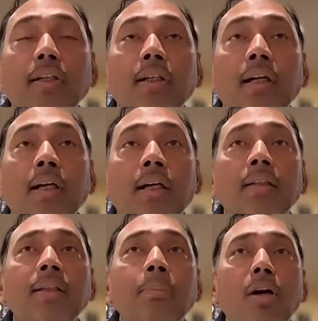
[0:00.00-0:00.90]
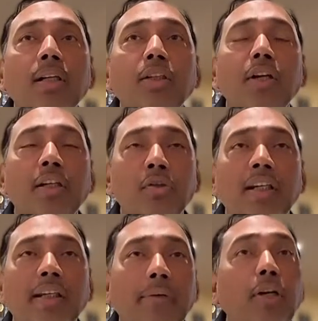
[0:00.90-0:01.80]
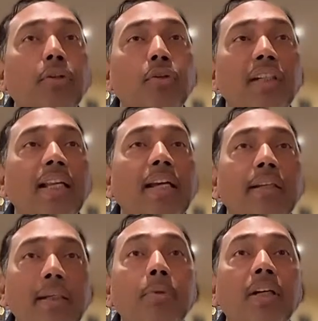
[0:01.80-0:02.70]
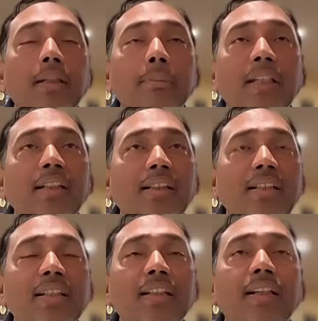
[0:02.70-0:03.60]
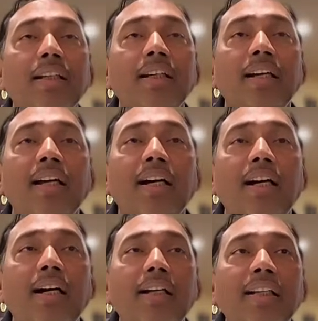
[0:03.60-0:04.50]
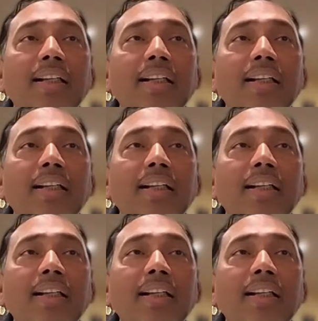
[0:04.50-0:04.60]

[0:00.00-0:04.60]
uh, the model you are using if you are using like deep learning methods uh,